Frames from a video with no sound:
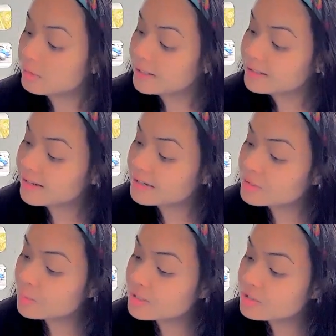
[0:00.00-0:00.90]
All right.
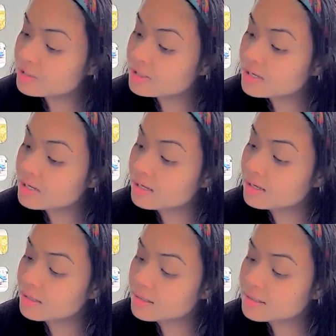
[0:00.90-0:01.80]
Next question
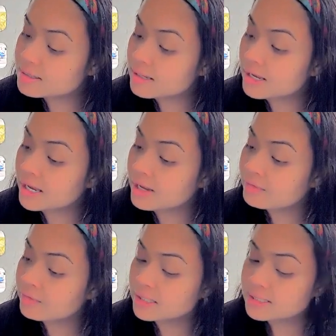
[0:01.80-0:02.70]
is Hey,
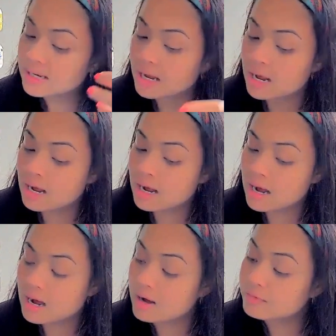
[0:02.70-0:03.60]
Fritz,
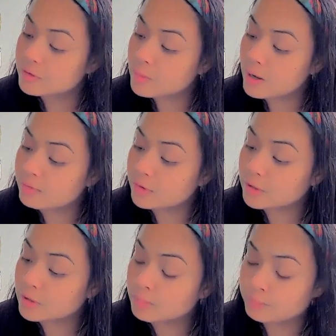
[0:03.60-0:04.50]
have you
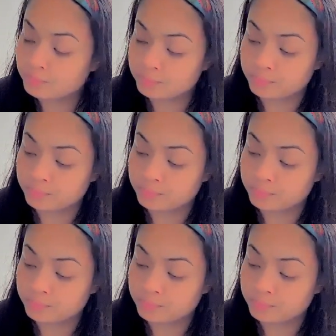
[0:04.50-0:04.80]
ever